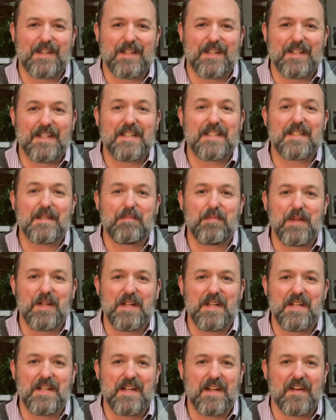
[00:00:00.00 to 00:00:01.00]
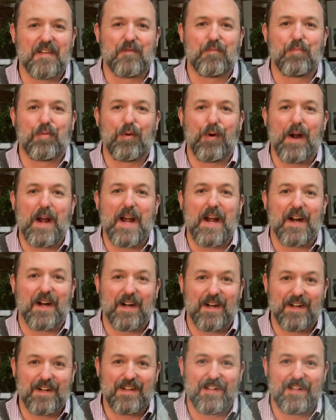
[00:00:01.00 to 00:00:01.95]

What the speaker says: the discipline of prayer.